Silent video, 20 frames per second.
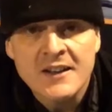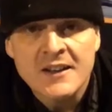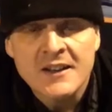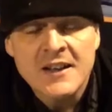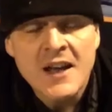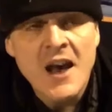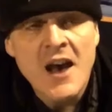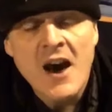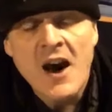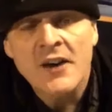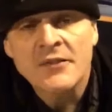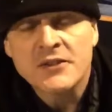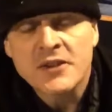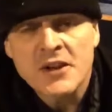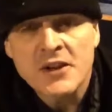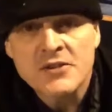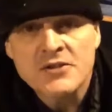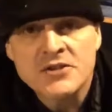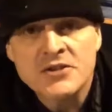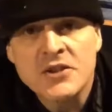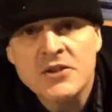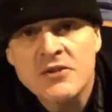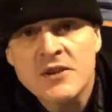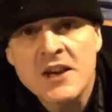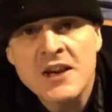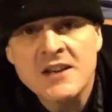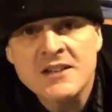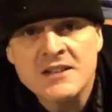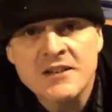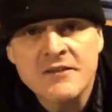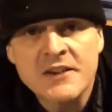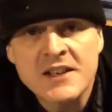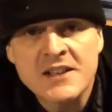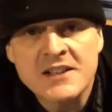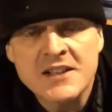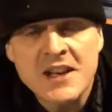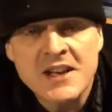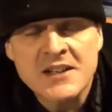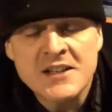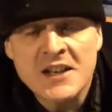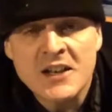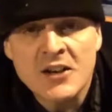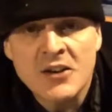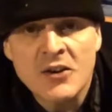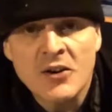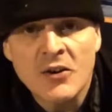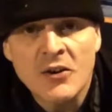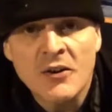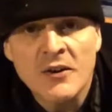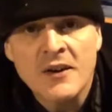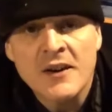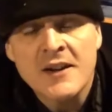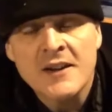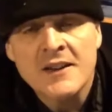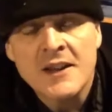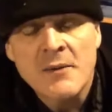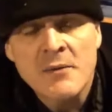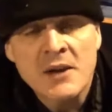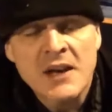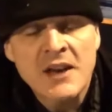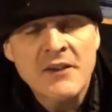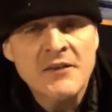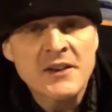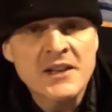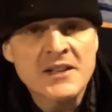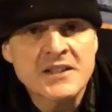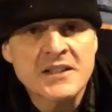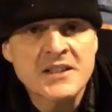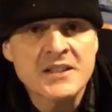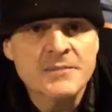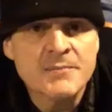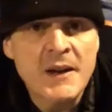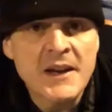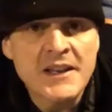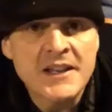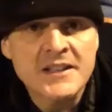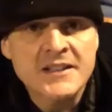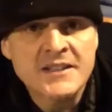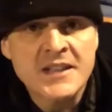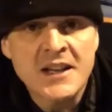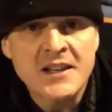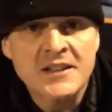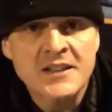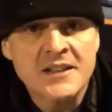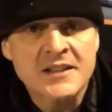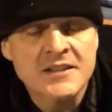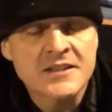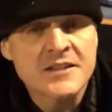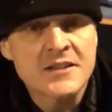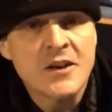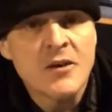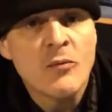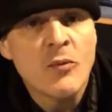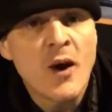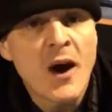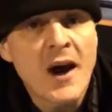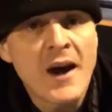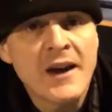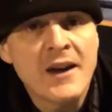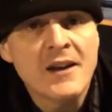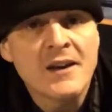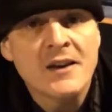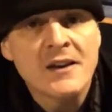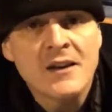Yeah, after those 2 years of attending court, they were given a suspended sentence. Why?